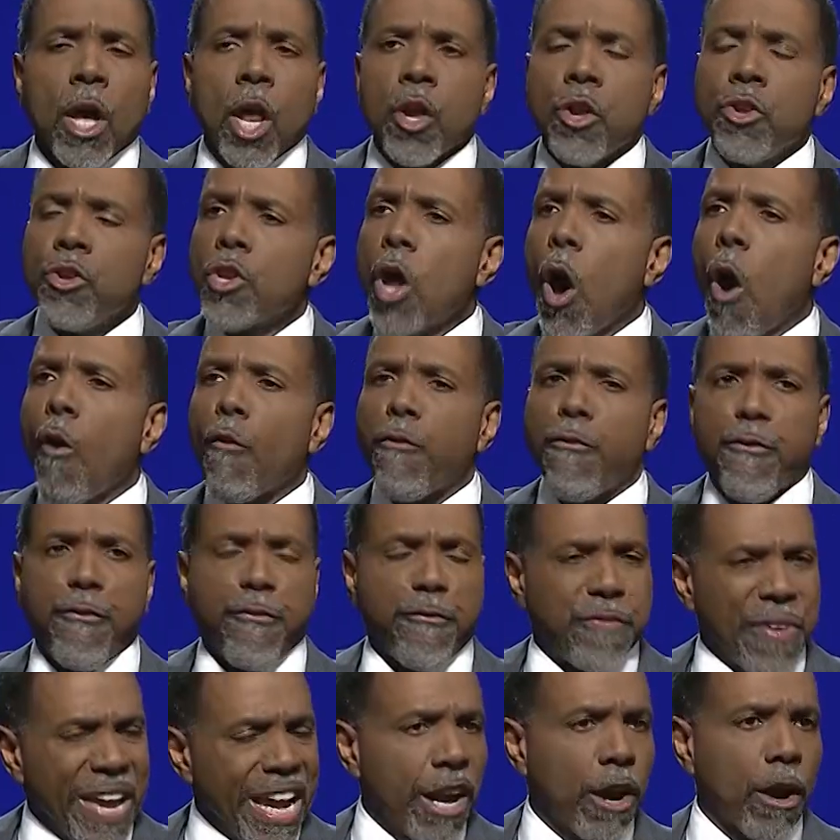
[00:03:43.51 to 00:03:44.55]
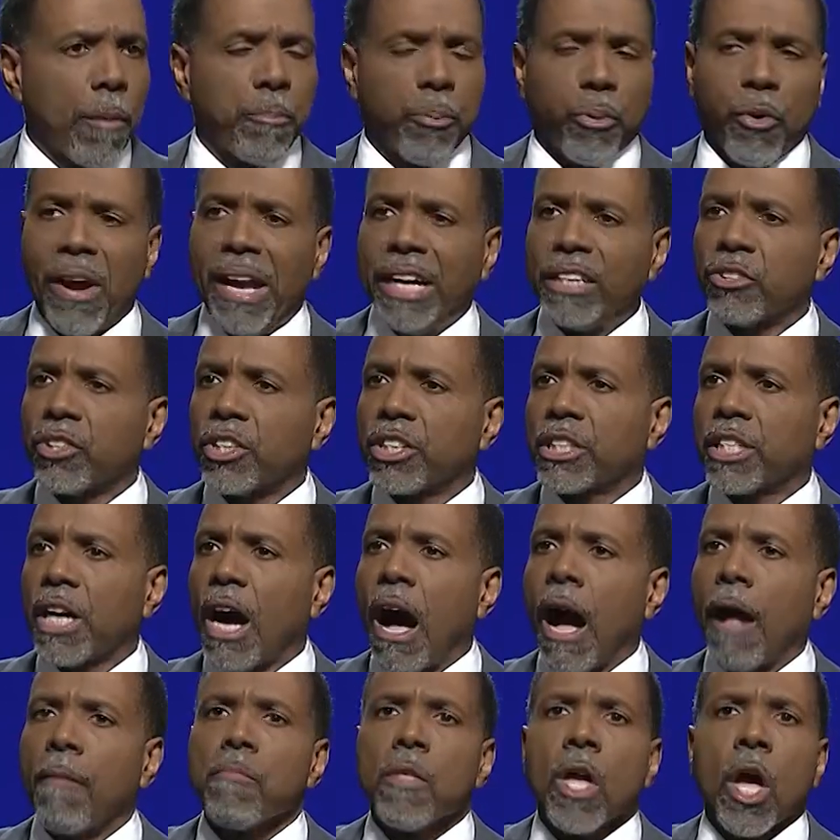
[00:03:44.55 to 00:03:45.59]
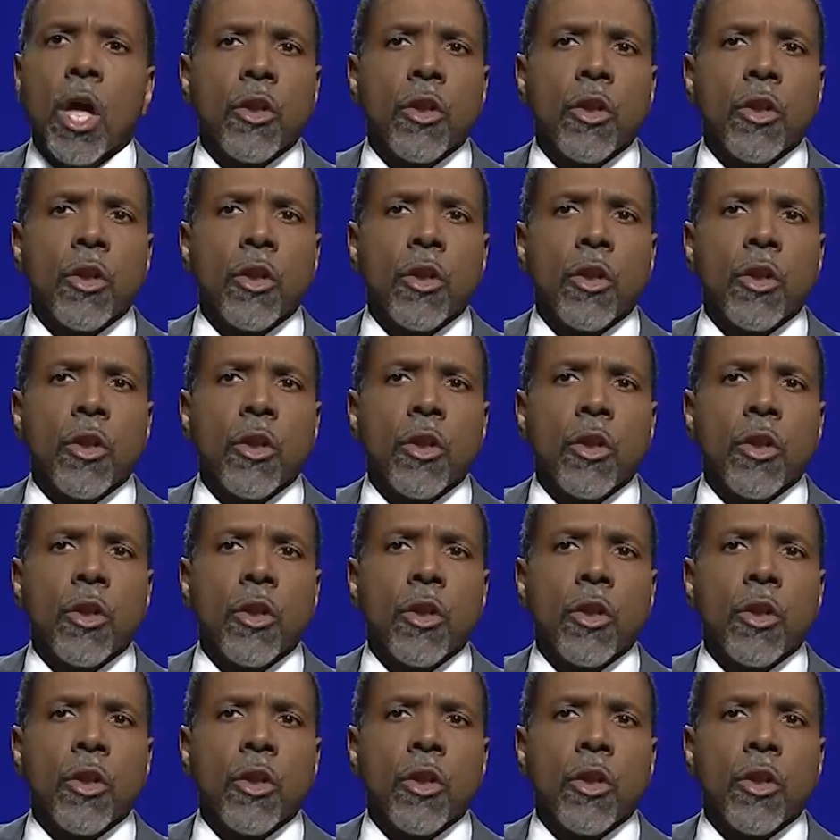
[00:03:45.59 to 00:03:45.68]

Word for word: No fear, praise God.